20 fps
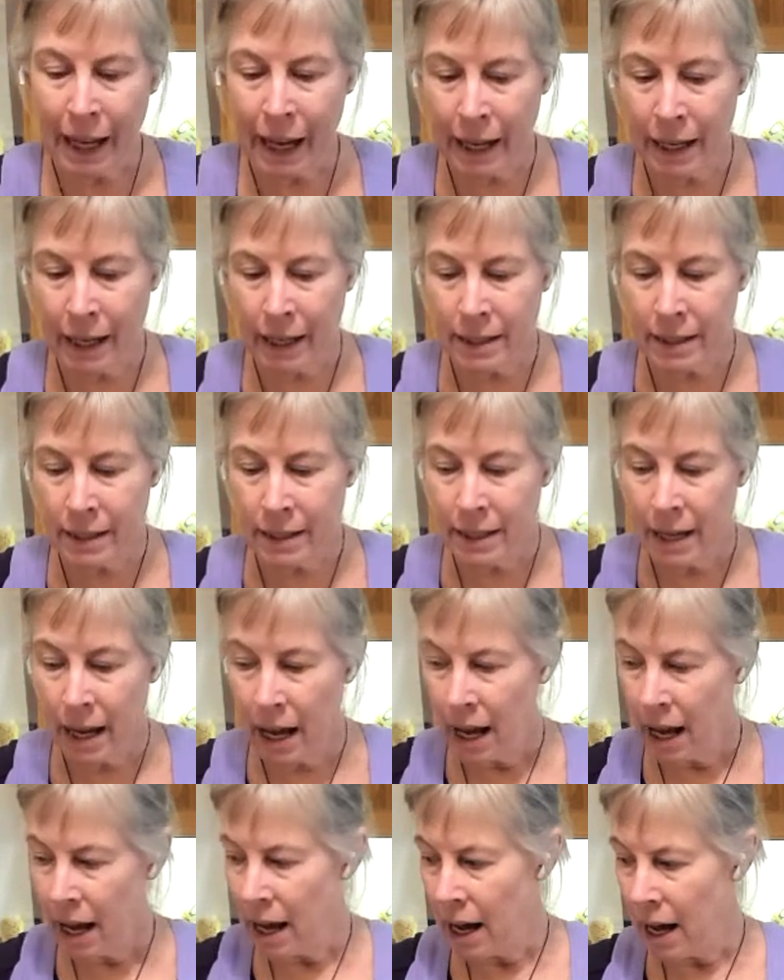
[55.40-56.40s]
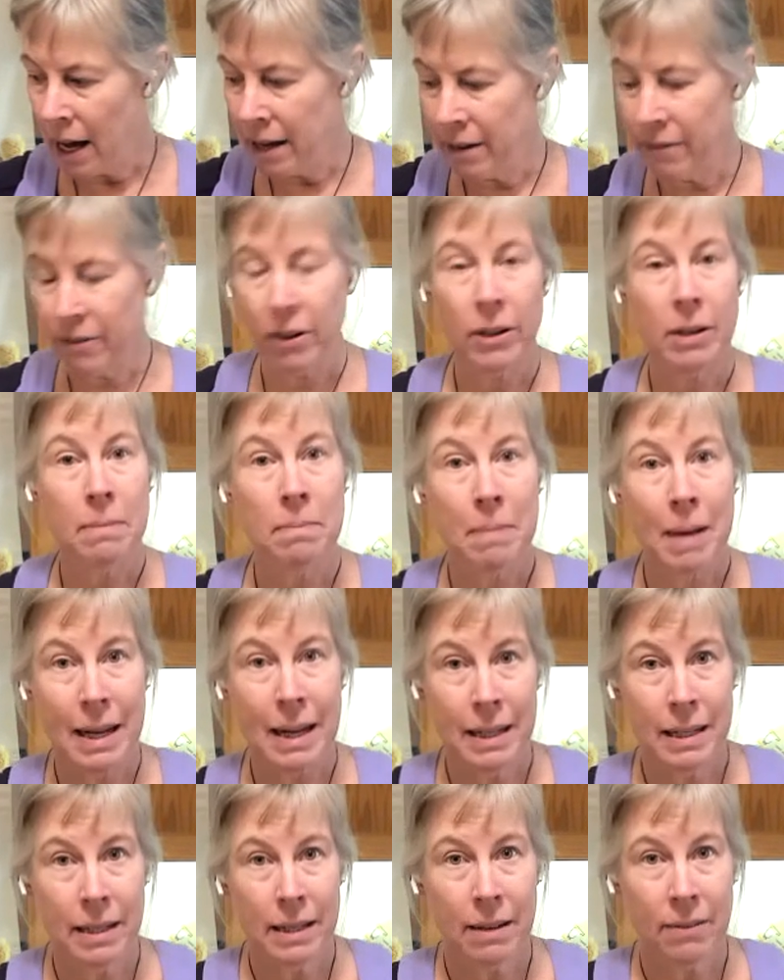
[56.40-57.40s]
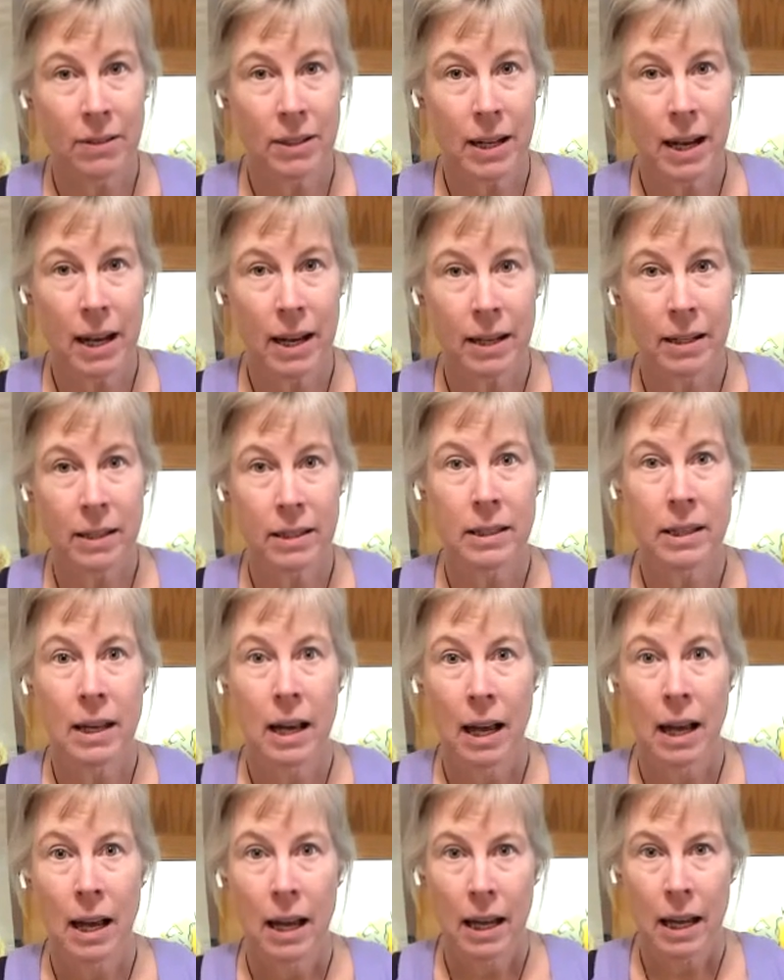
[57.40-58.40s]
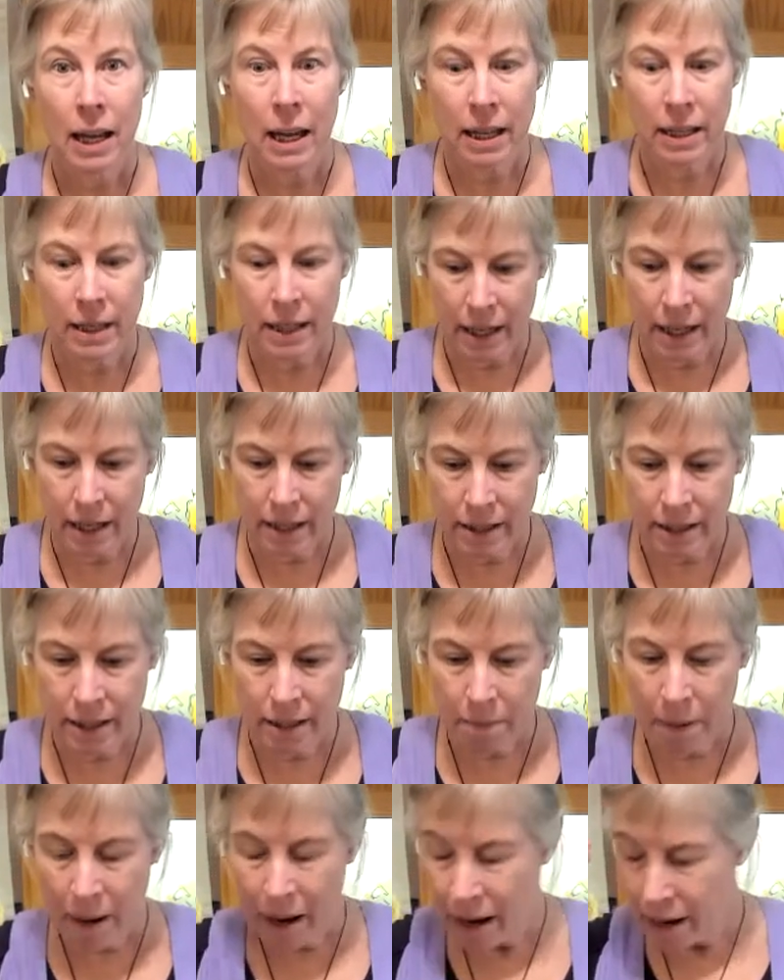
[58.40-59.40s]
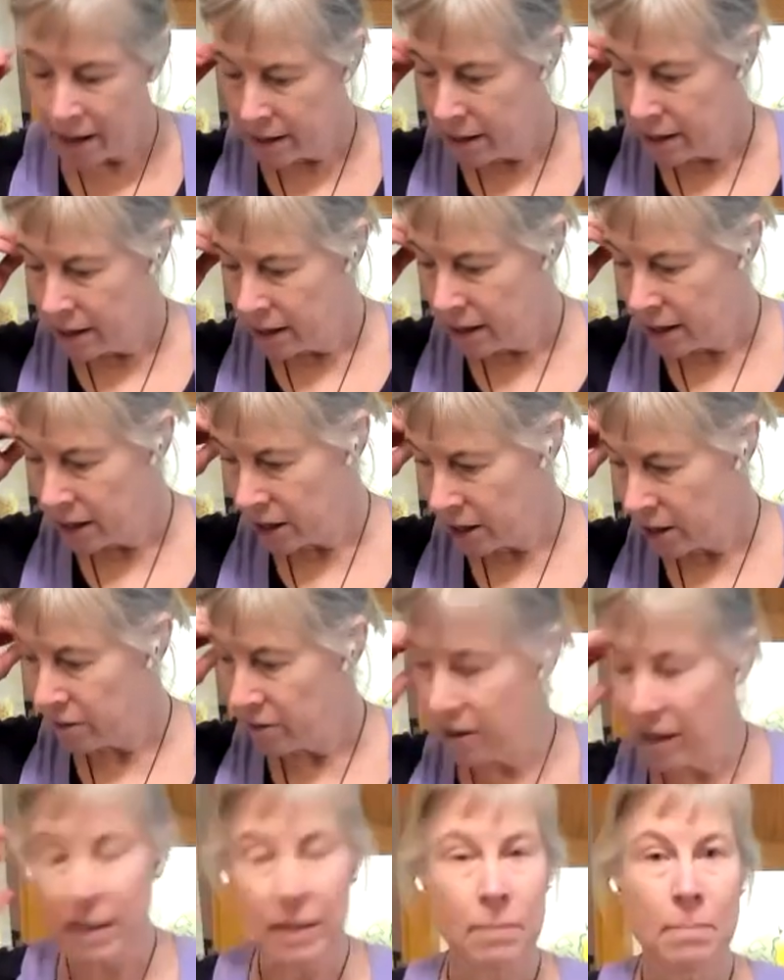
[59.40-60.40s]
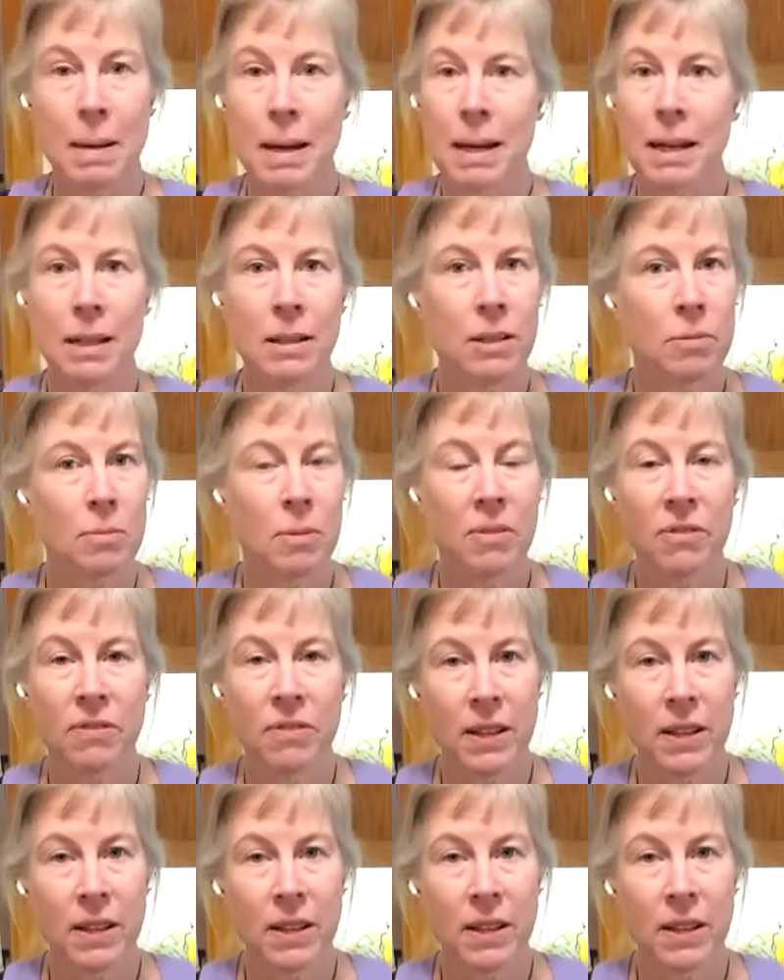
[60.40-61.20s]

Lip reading: and I have already made the deviled eggs in the Instant Pot, as many as will